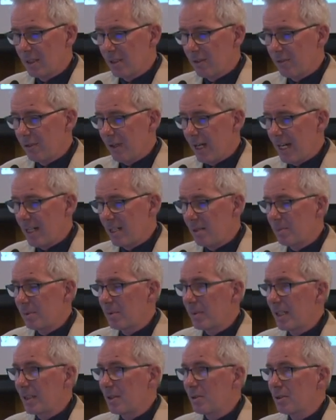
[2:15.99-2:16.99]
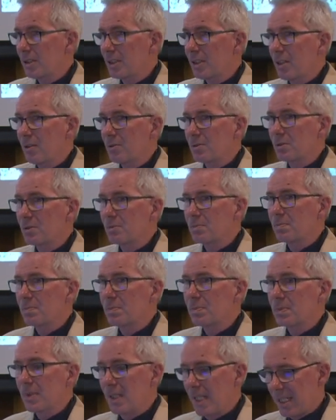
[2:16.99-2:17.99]
for arable and horticultural
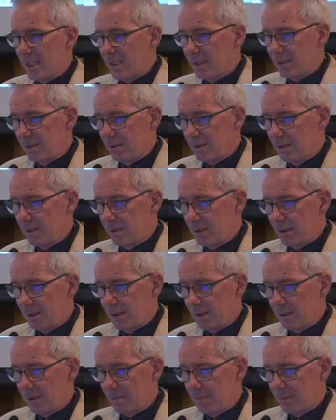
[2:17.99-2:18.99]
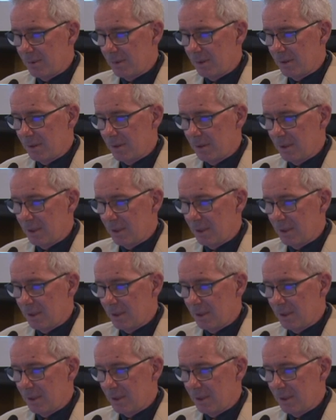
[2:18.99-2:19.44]
production systems.